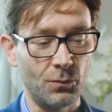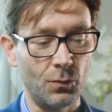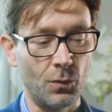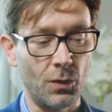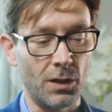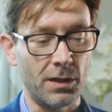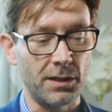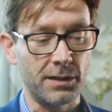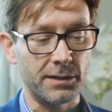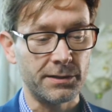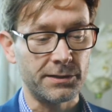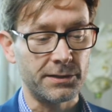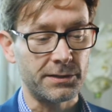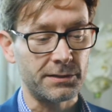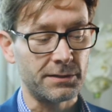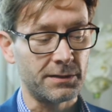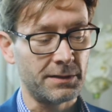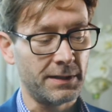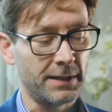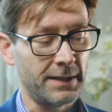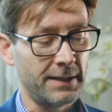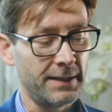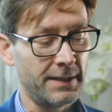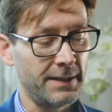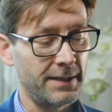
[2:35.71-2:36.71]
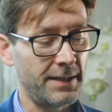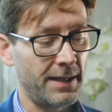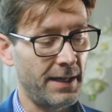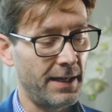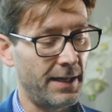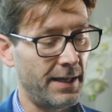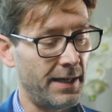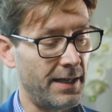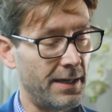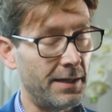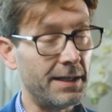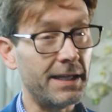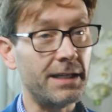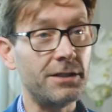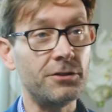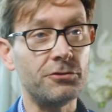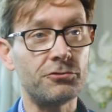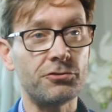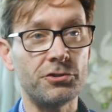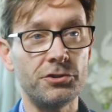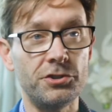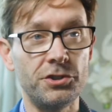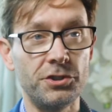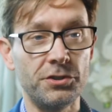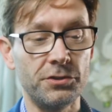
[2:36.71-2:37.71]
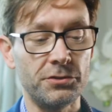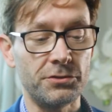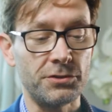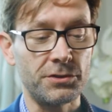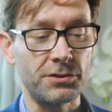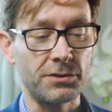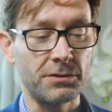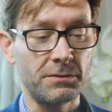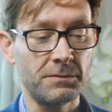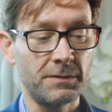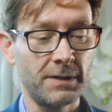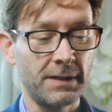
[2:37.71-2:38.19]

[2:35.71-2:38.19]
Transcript: was introduced.